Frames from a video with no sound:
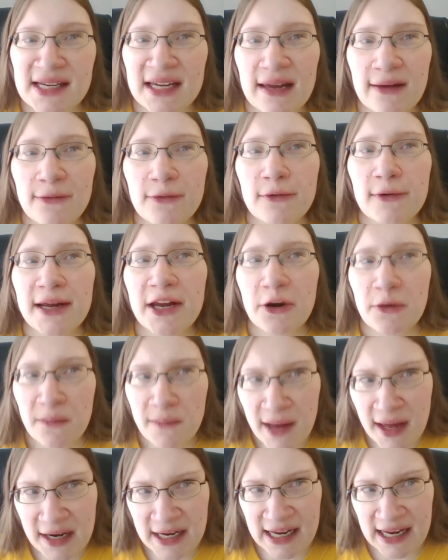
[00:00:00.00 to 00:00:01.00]
to give away your
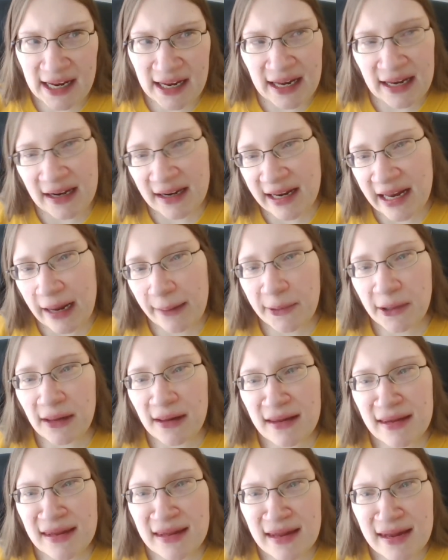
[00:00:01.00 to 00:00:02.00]
money in a
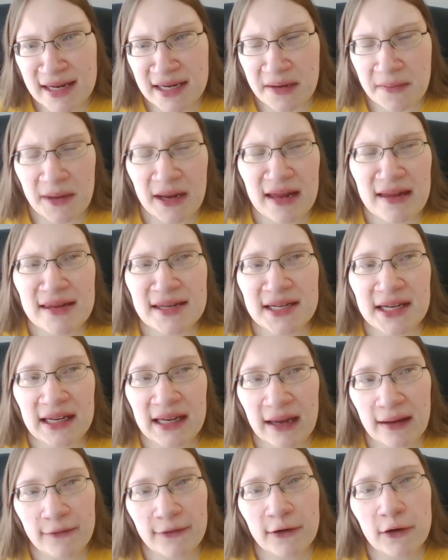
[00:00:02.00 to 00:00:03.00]
capitalist system is to
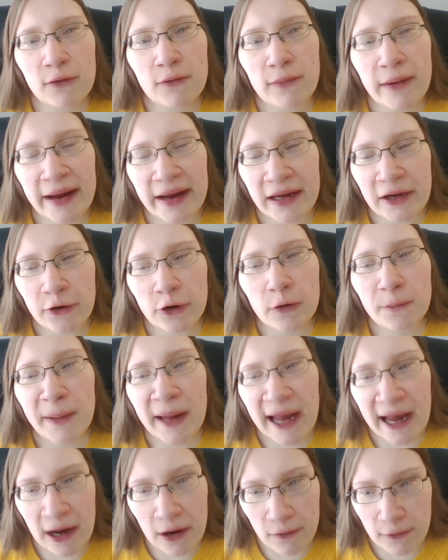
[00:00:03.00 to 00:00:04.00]
give away your
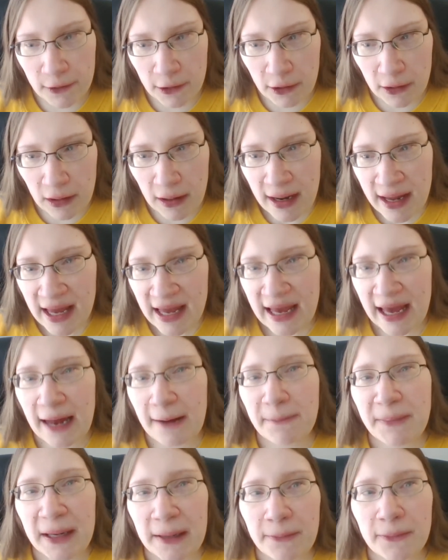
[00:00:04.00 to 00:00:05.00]
power.
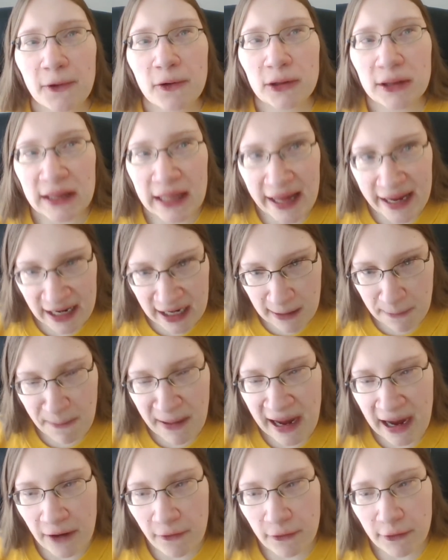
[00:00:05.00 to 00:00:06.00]
And people like
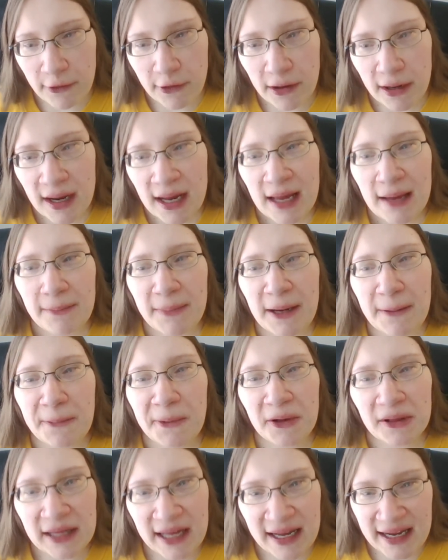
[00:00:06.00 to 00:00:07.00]
power.
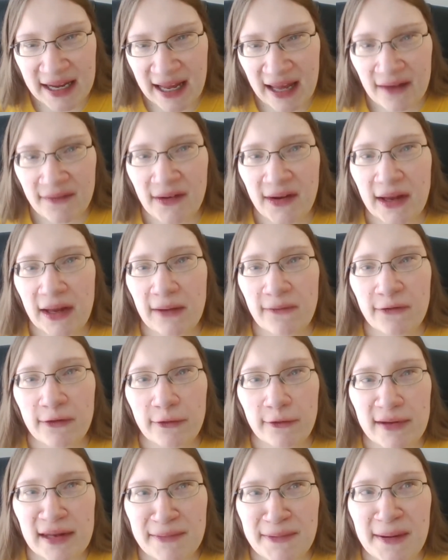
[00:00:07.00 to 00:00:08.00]
People like having
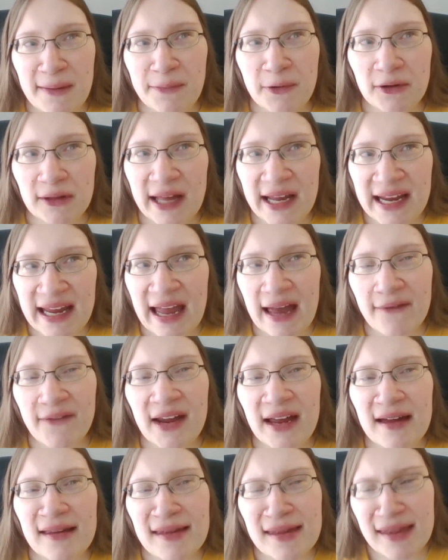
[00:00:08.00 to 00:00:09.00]
influence. People like
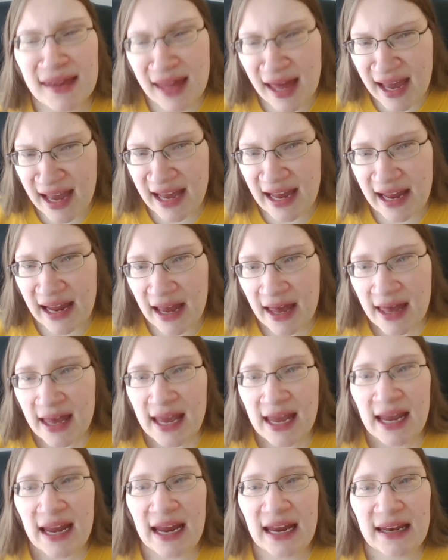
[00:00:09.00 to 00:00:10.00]
having a say
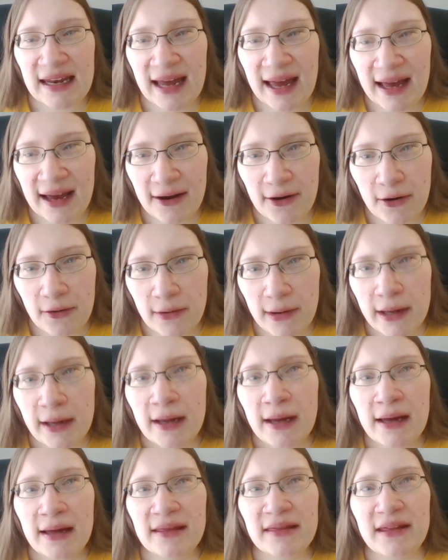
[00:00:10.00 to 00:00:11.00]
in how
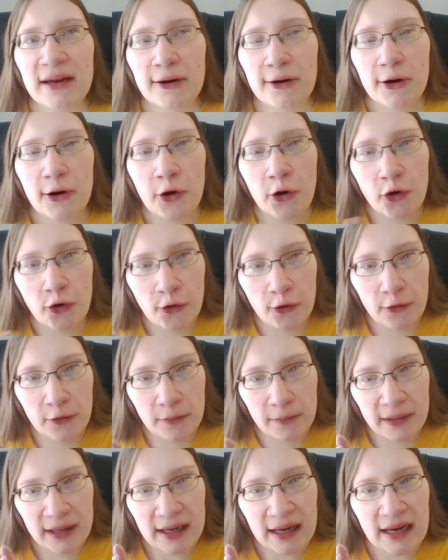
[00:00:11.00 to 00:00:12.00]
their
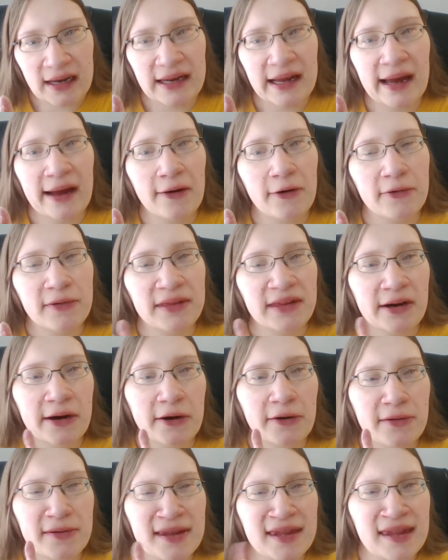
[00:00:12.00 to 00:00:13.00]
home, in how
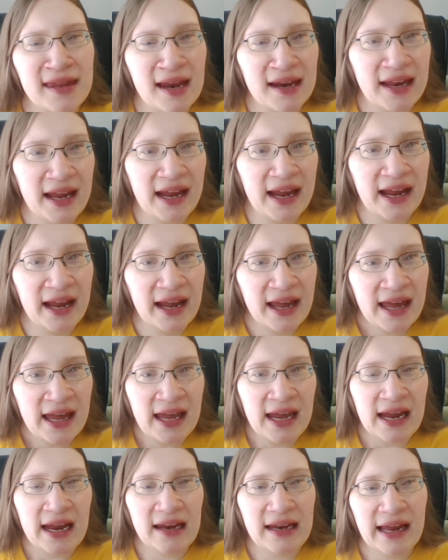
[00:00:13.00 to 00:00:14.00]
their city,
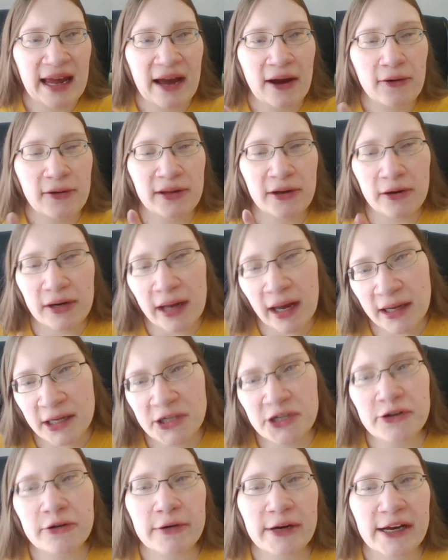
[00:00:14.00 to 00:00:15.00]
in how their
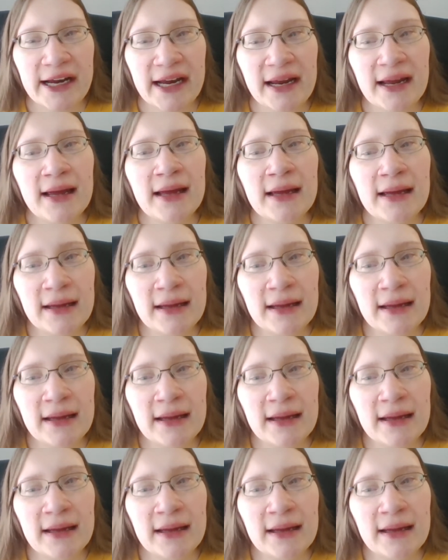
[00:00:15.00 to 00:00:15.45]
country